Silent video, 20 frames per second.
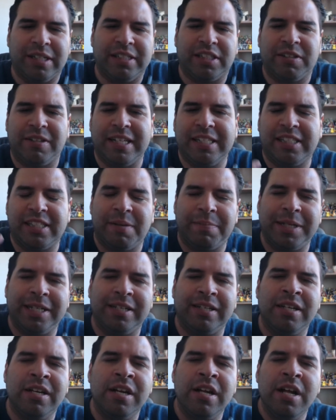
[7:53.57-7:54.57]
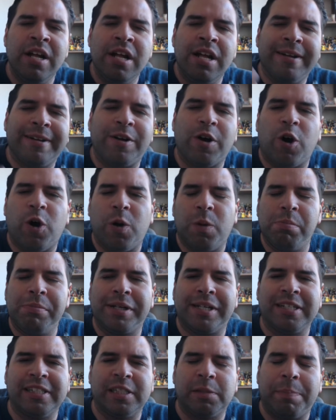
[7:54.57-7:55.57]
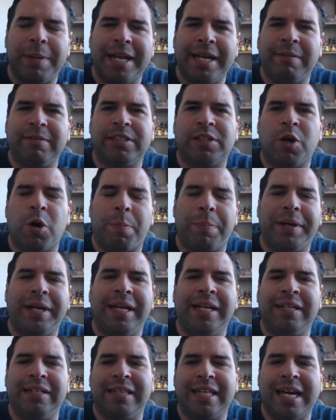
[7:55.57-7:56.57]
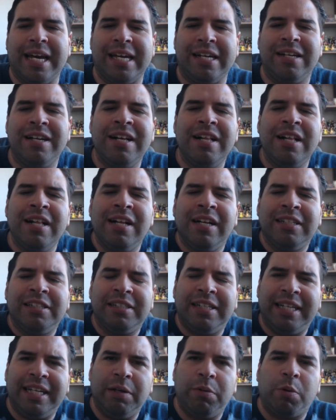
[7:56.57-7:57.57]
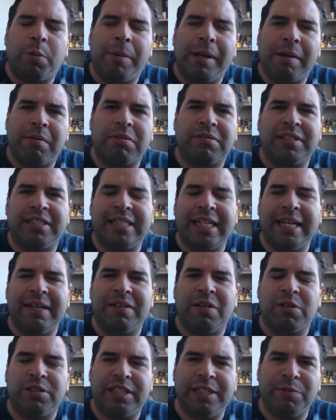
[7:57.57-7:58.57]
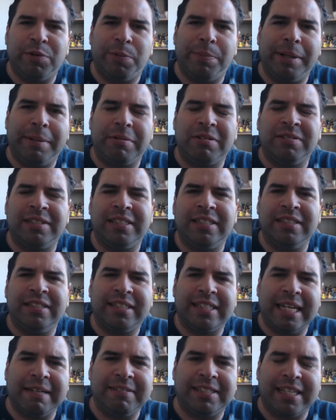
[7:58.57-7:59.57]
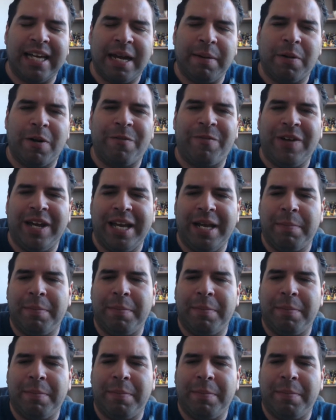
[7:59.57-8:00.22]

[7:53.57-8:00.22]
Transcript: So they summoned Golb because Betty was hoping that he would be able to save, or she would be able to save Simon with him.